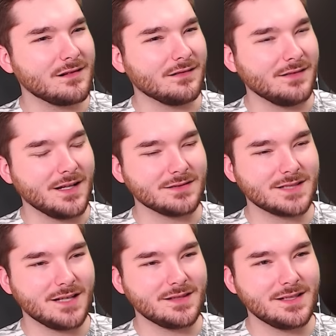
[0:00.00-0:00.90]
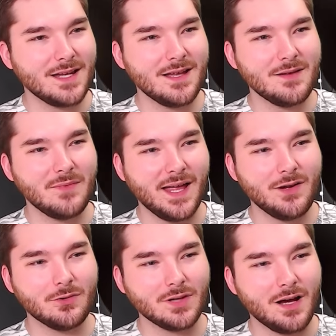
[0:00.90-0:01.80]
Now it's got the damn
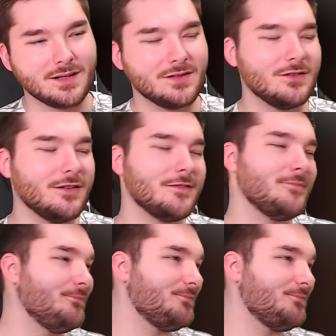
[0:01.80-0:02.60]
ankle locket on.